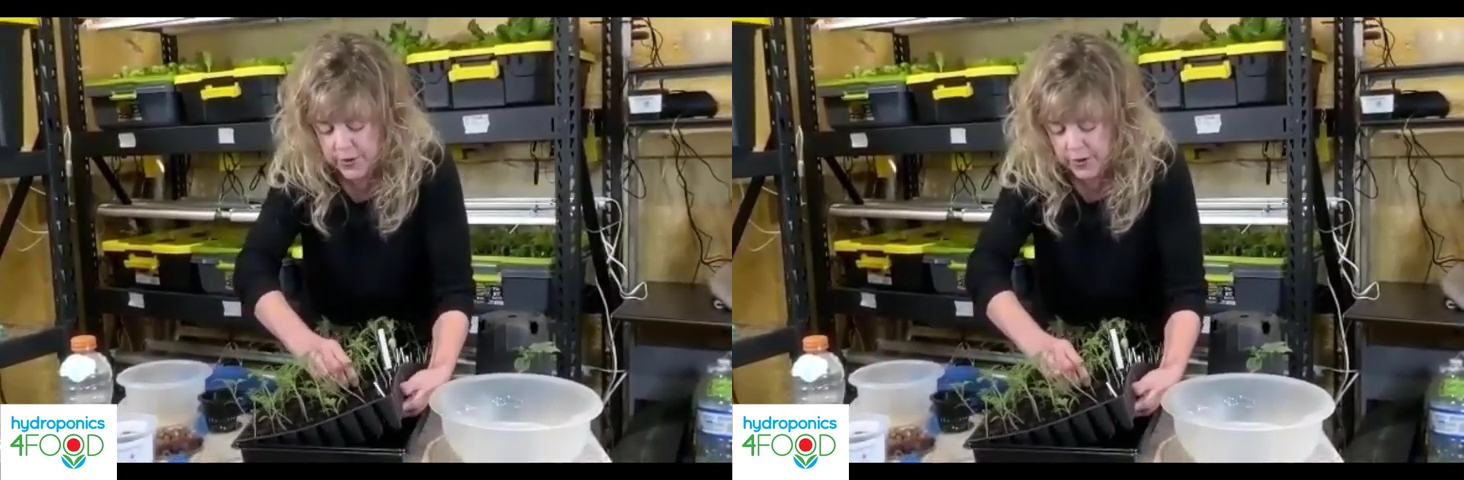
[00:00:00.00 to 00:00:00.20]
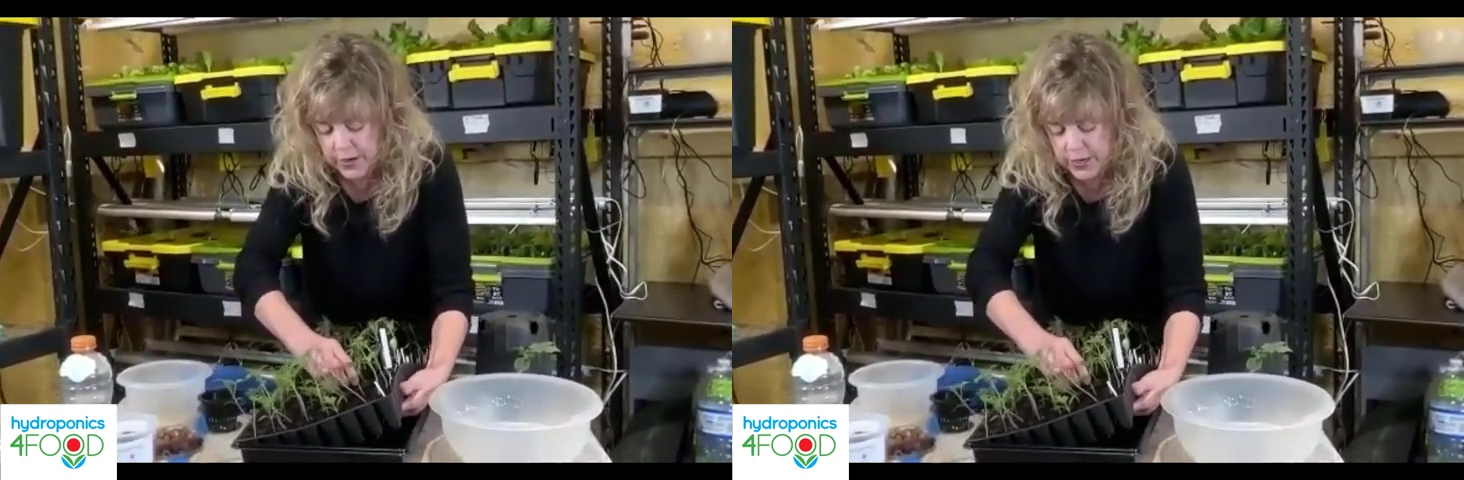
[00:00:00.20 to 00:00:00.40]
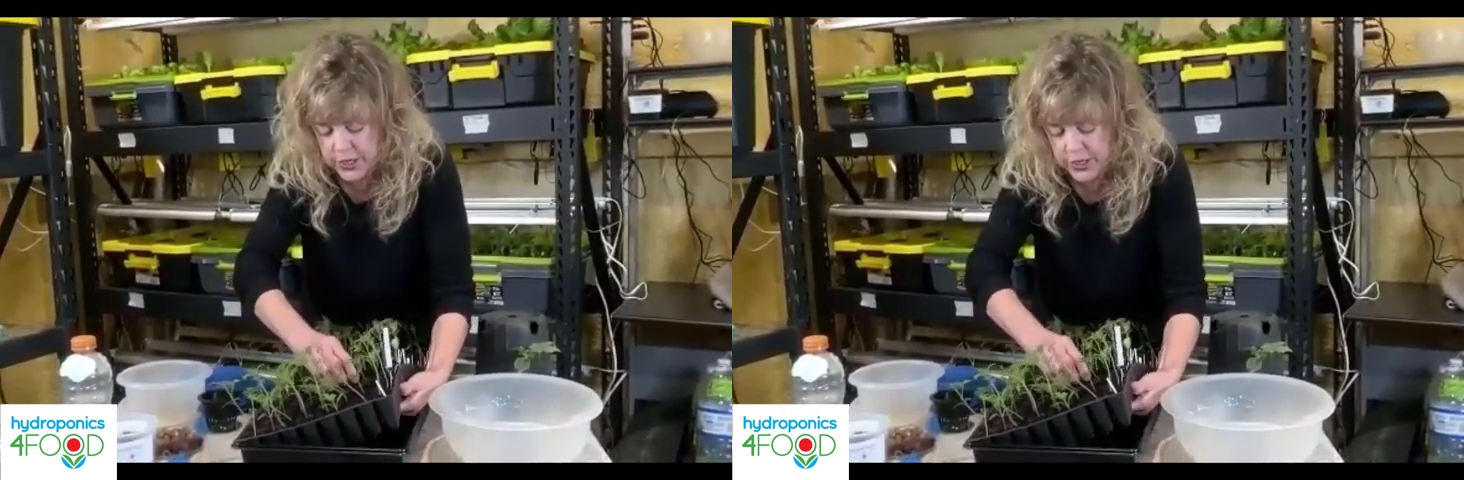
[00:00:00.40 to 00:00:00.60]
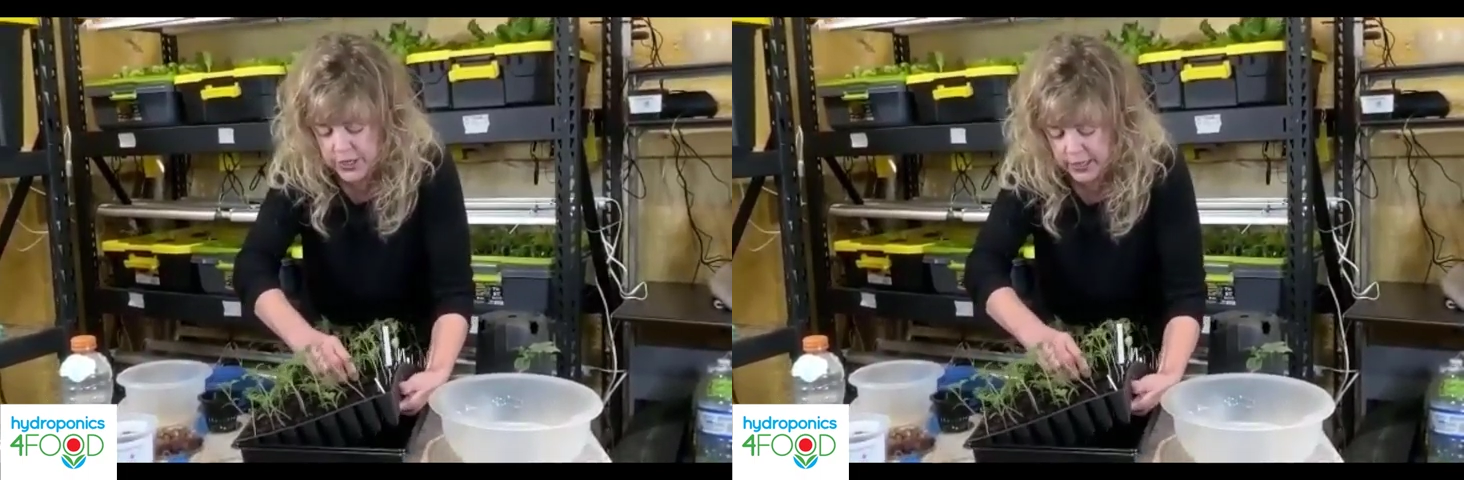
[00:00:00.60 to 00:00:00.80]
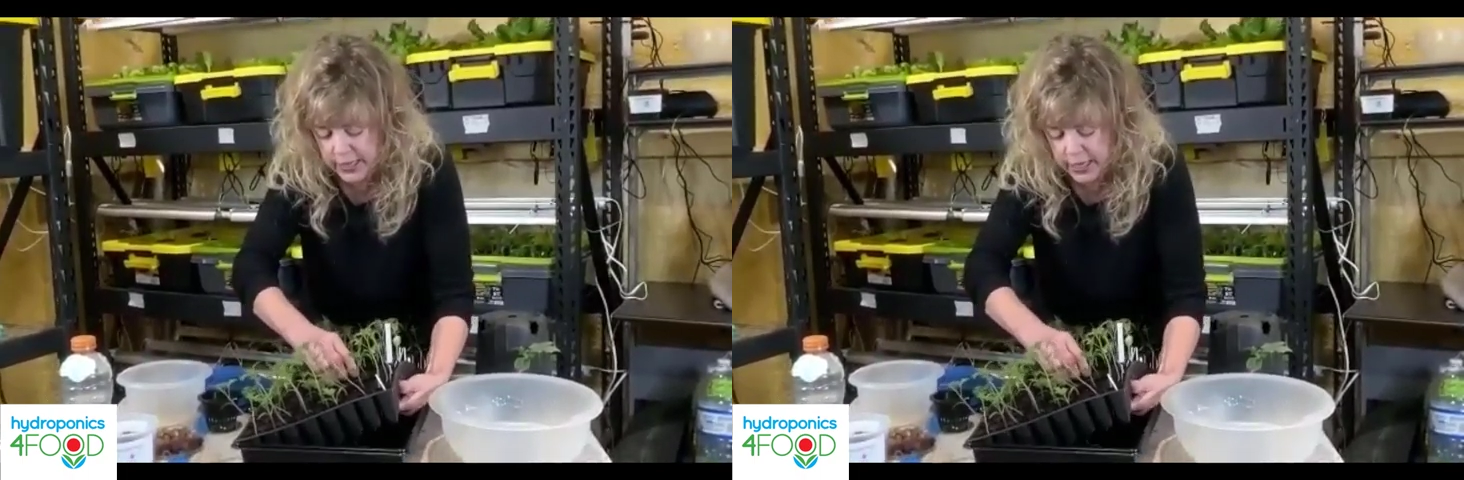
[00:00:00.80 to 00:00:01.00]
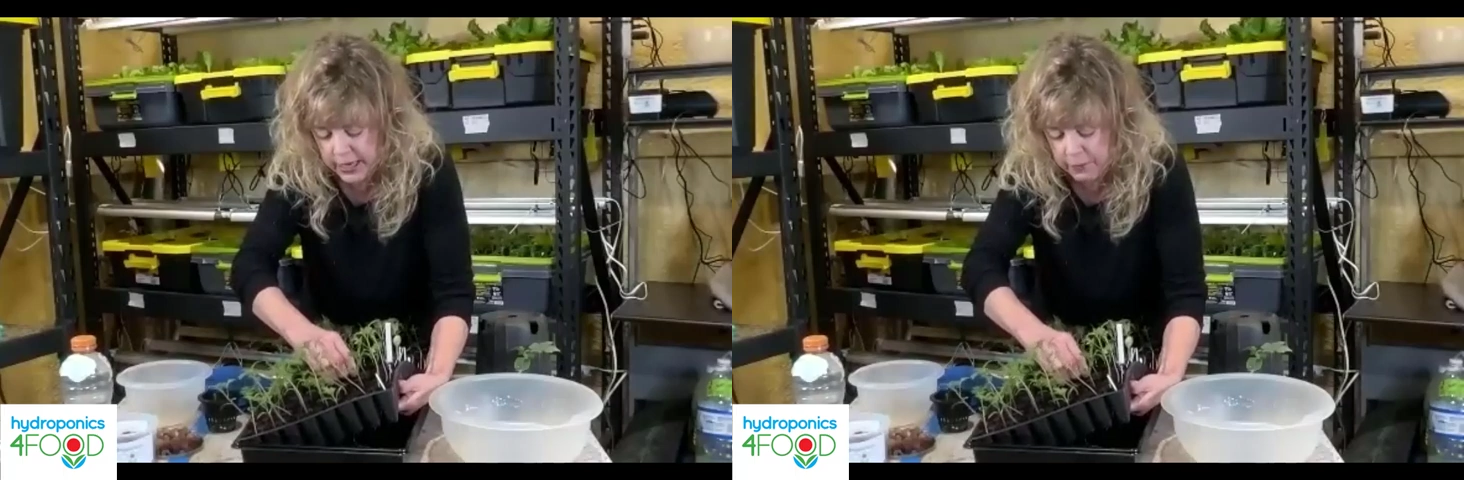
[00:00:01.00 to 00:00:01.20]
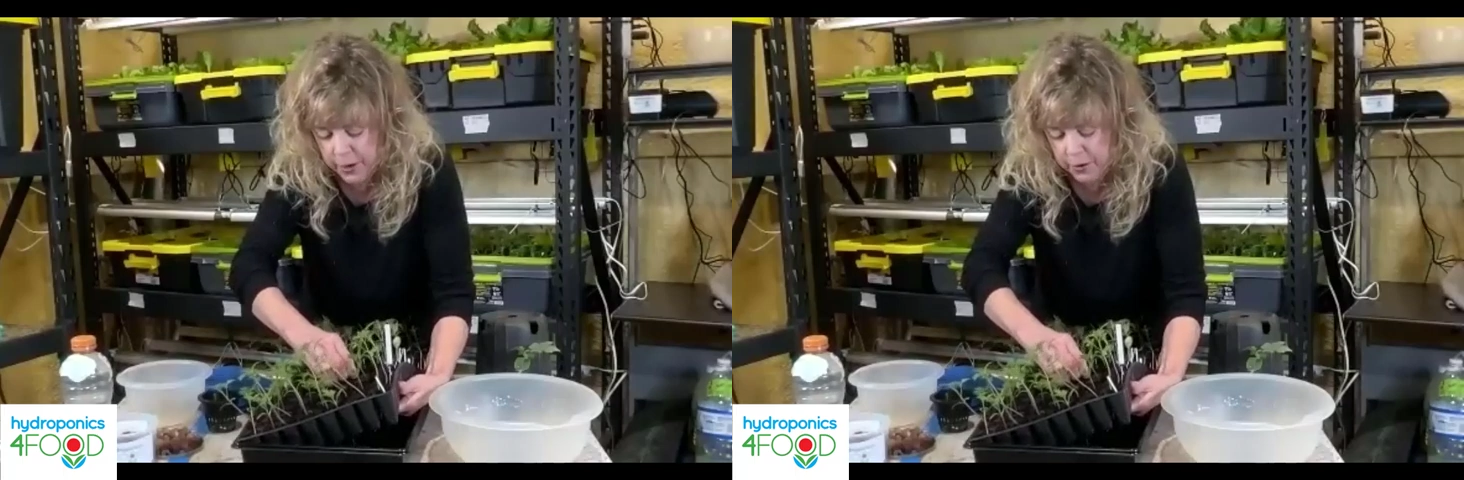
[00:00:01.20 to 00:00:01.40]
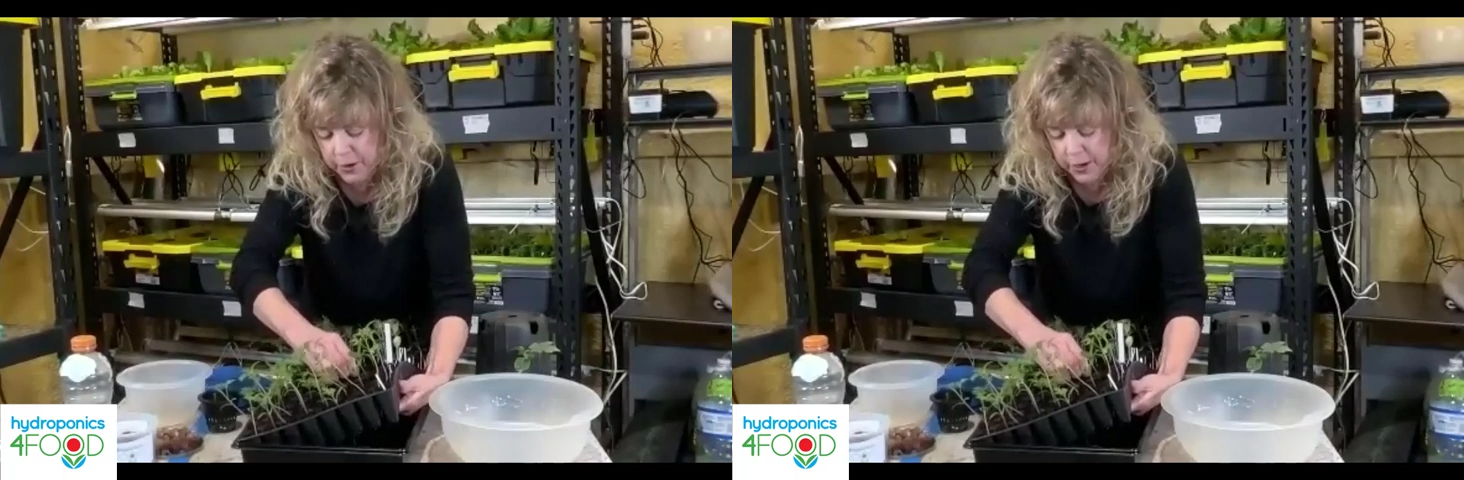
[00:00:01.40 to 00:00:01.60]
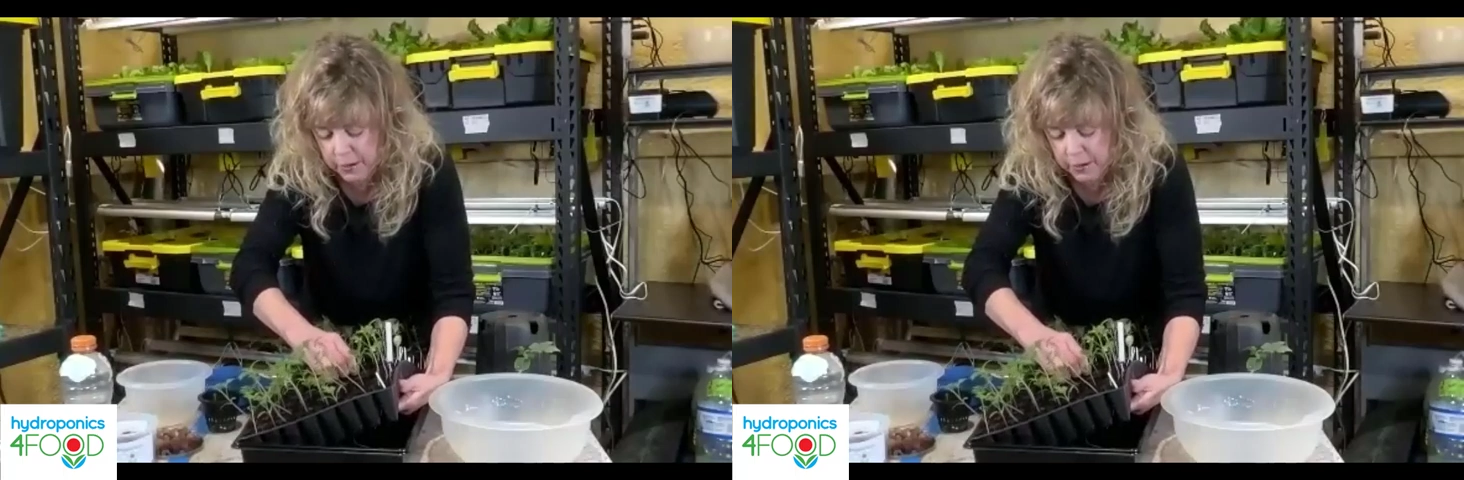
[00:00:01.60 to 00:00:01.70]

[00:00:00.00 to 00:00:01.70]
very gently poke